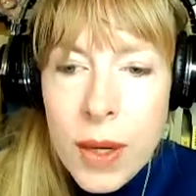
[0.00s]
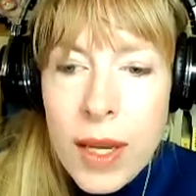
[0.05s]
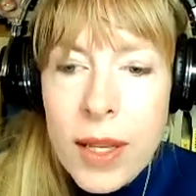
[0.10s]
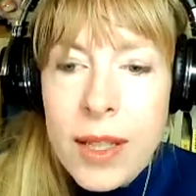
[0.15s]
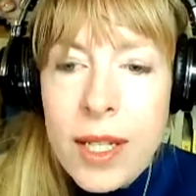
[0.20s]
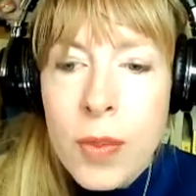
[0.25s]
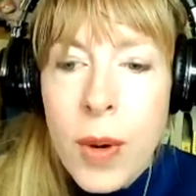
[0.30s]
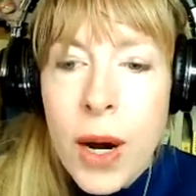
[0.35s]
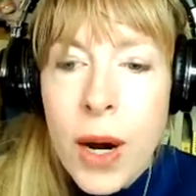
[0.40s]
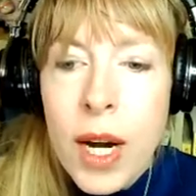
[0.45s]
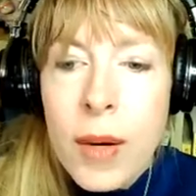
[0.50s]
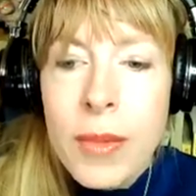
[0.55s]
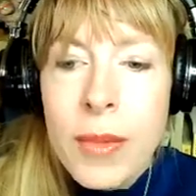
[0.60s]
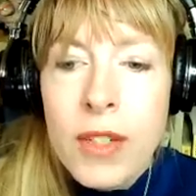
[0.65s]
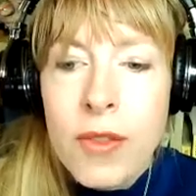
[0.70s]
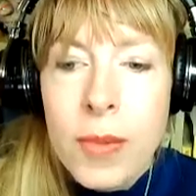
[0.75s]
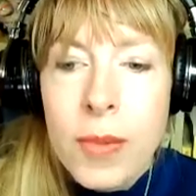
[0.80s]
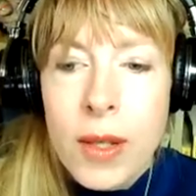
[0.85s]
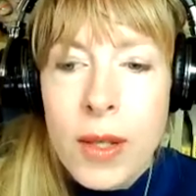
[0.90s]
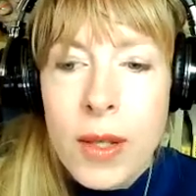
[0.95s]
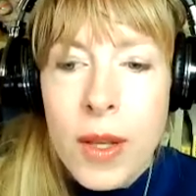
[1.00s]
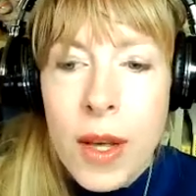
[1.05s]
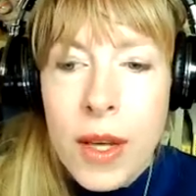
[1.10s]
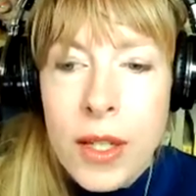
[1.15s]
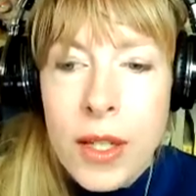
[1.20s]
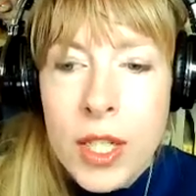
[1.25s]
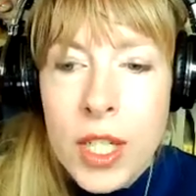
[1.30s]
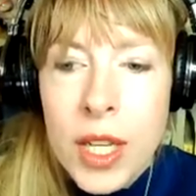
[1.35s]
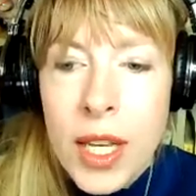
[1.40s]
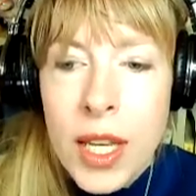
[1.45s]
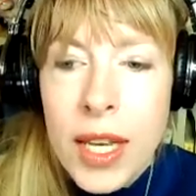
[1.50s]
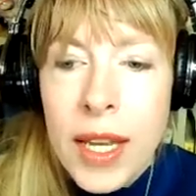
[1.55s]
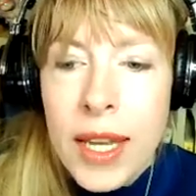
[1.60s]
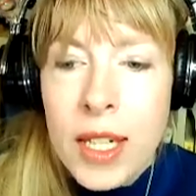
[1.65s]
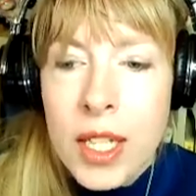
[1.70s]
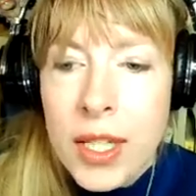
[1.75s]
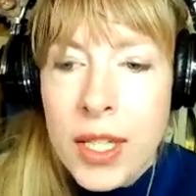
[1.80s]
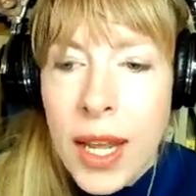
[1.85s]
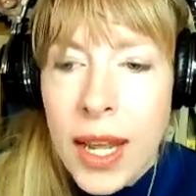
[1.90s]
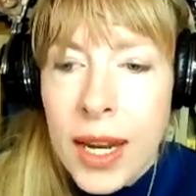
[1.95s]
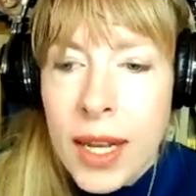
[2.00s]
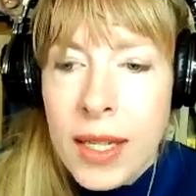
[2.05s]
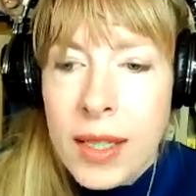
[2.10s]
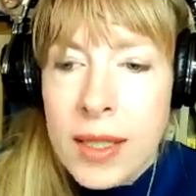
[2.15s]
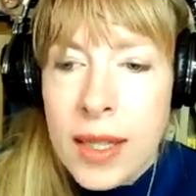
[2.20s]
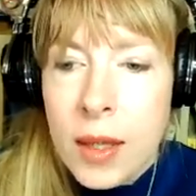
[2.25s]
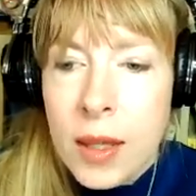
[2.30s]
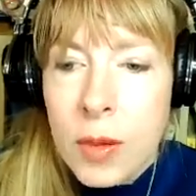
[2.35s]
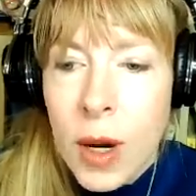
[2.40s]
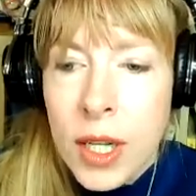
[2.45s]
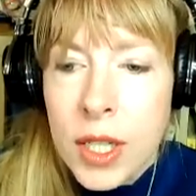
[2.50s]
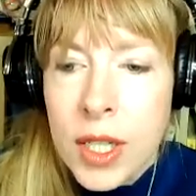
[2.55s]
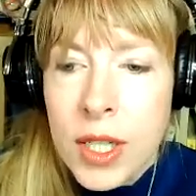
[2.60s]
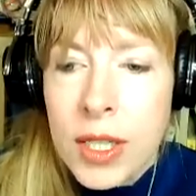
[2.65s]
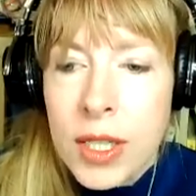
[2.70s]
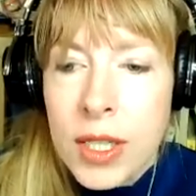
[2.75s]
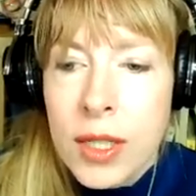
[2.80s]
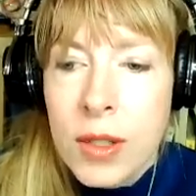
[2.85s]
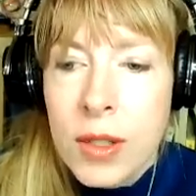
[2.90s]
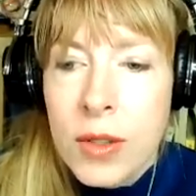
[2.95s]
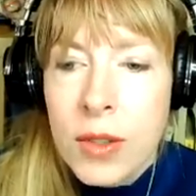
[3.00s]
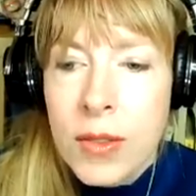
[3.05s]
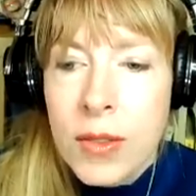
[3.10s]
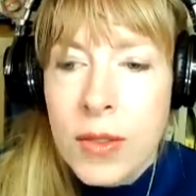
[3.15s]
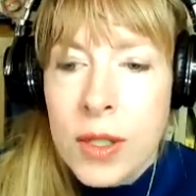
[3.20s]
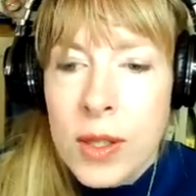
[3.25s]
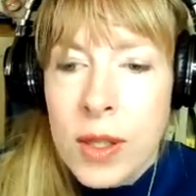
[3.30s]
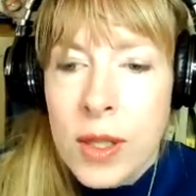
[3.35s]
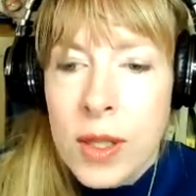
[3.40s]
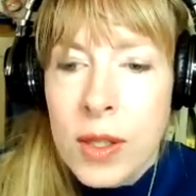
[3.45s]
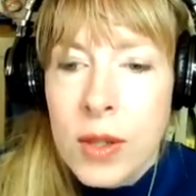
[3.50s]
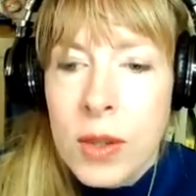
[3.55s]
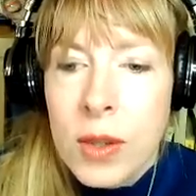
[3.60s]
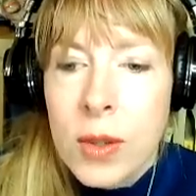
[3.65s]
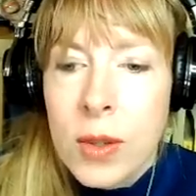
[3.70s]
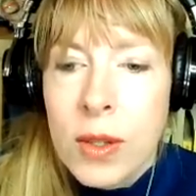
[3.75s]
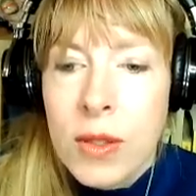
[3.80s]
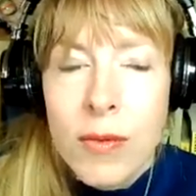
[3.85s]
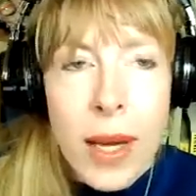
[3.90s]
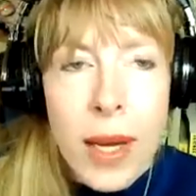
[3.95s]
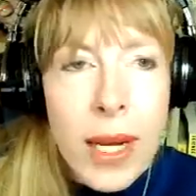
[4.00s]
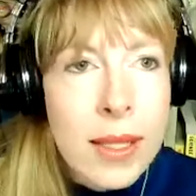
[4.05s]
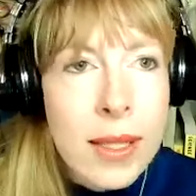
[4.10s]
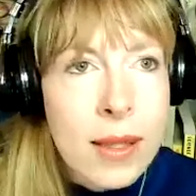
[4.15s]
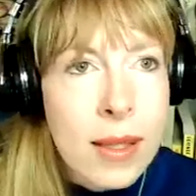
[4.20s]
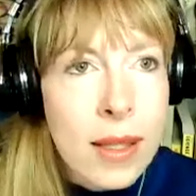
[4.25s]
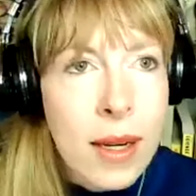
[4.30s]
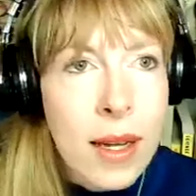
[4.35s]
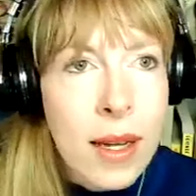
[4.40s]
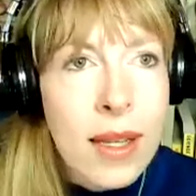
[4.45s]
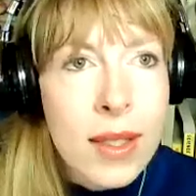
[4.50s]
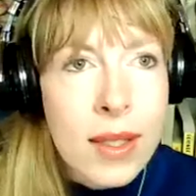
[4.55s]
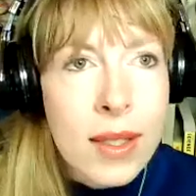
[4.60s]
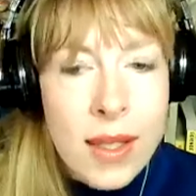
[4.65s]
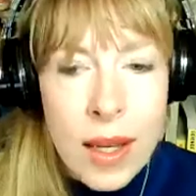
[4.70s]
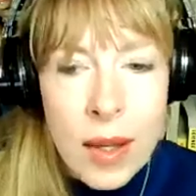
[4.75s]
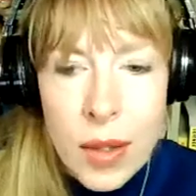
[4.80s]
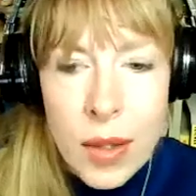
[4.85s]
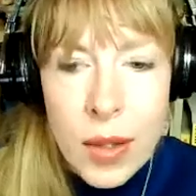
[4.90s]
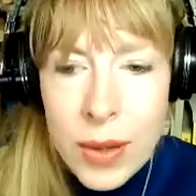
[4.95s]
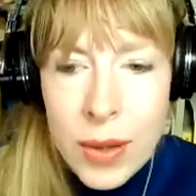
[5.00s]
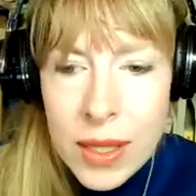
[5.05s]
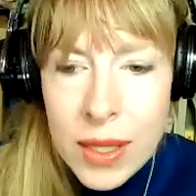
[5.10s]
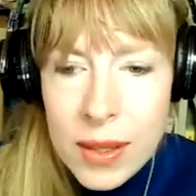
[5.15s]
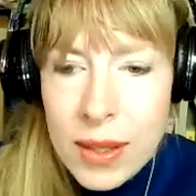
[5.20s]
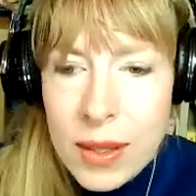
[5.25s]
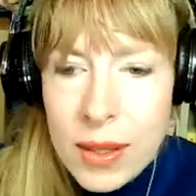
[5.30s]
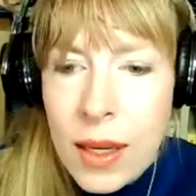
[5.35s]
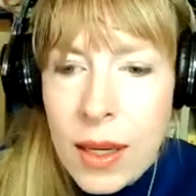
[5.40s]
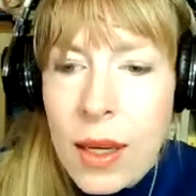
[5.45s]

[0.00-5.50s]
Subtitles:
in the Department of Pathology and Genetics at Washington University School of Medicine in St. Louis.